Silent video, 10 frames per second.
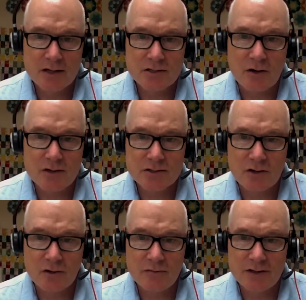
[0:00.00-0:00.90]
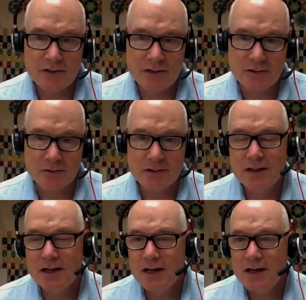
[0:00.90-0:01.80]
SARS CoV 2.
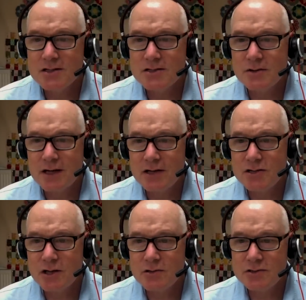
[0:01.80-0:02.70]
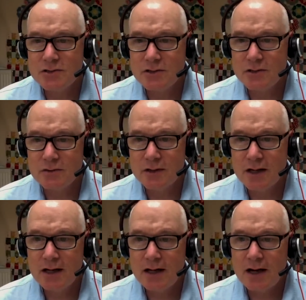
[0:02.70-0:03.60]
So they chose to
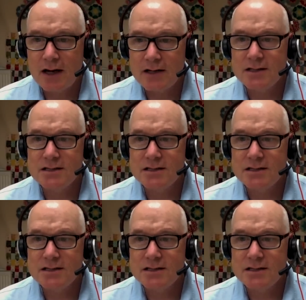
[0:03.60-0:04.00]
uh,